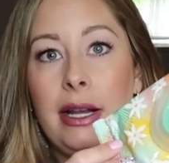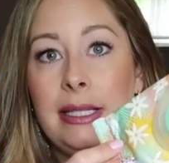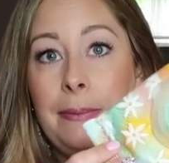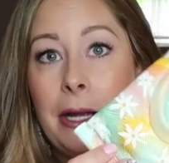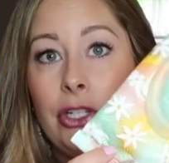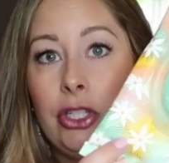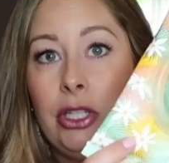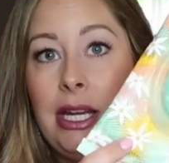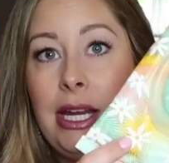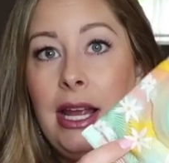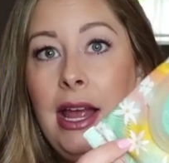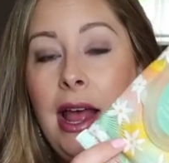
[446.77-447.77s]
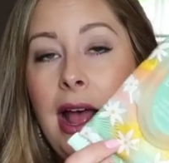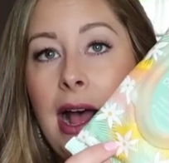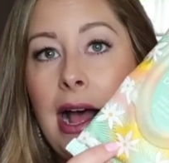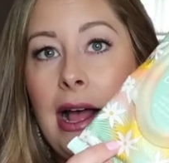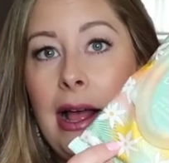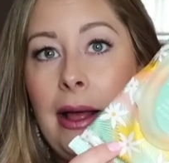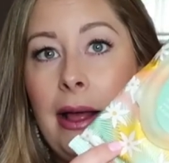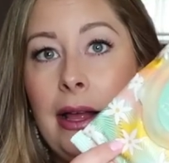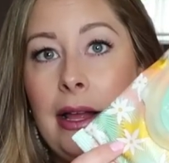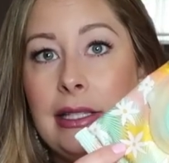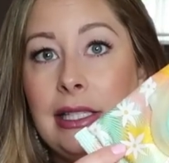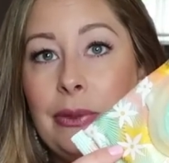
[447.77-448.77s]
especially
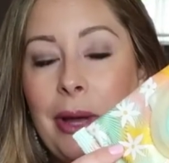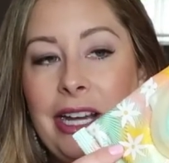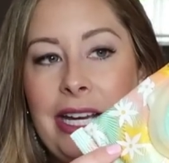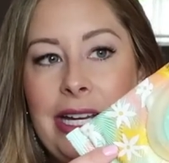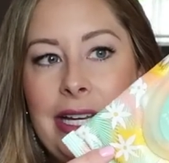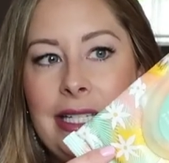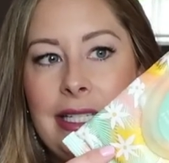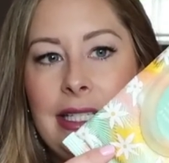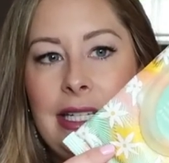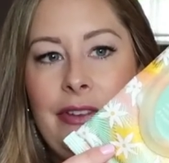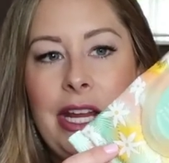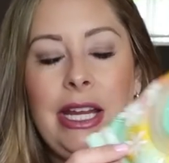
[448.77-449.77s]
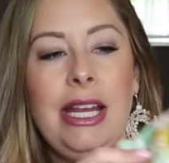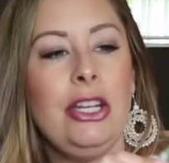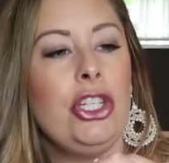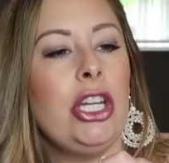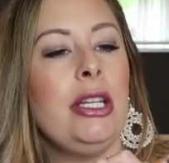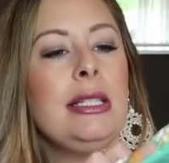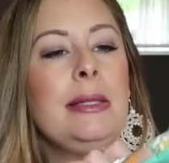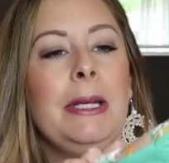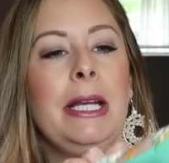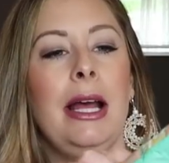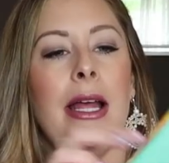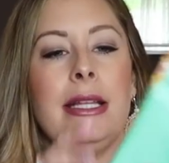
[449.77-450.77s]
sweaty Disney vacations,
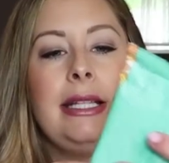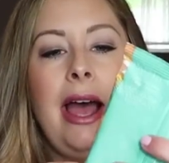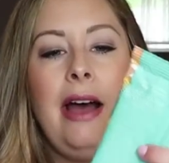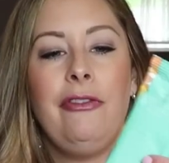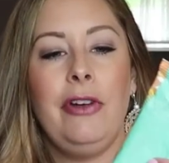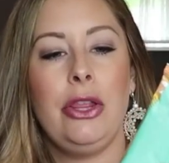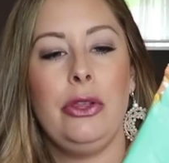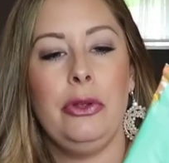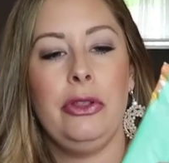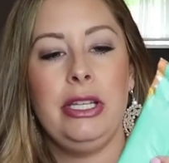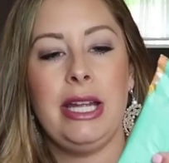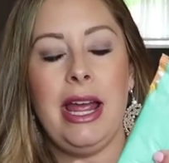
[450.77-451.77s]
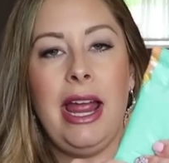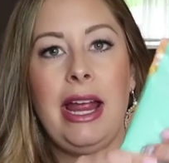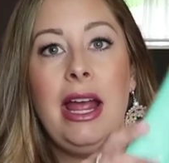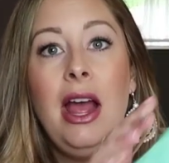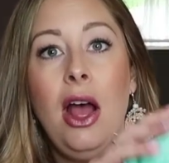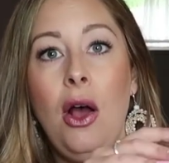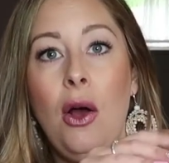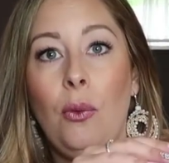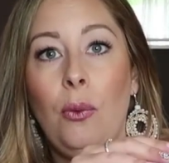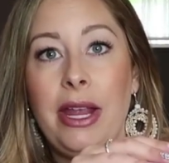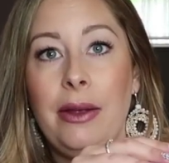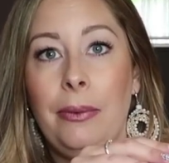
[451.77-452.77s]
because halfway through the day
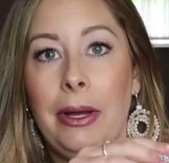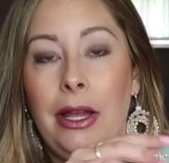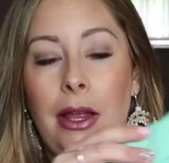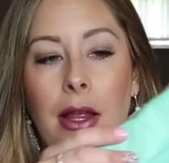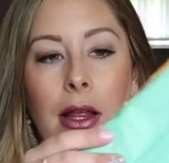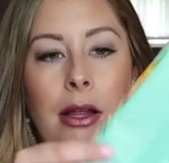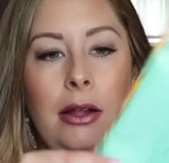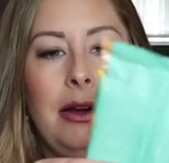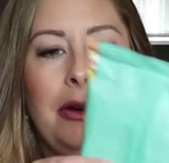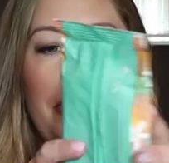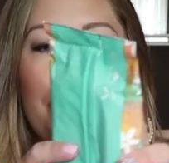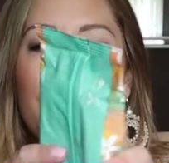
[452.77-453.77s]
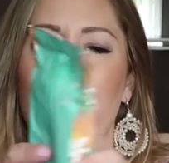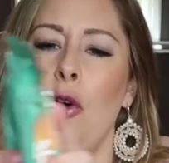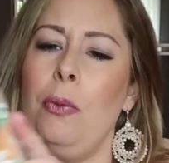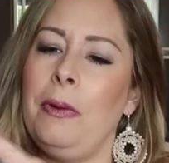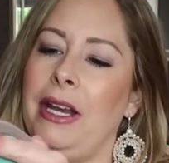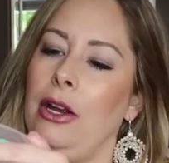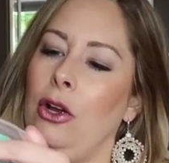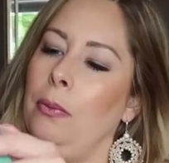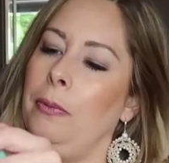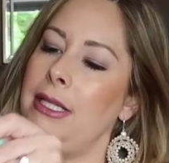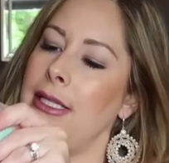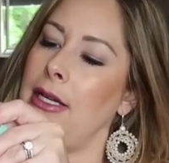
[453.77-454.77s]
we will, oh, it was open. I
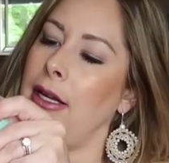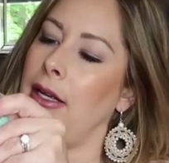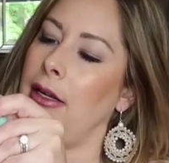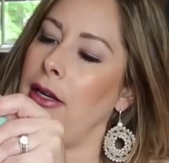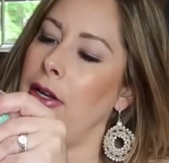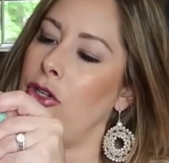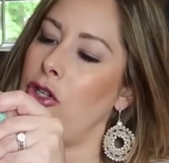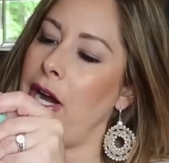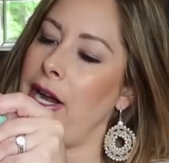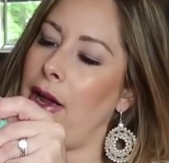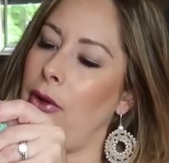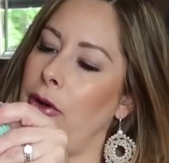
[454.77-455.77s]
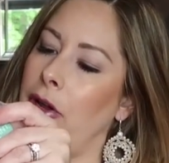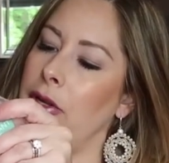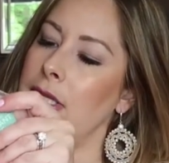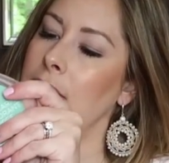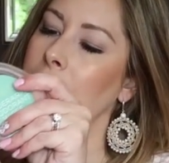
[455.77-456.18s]
hope it's not dried out. No,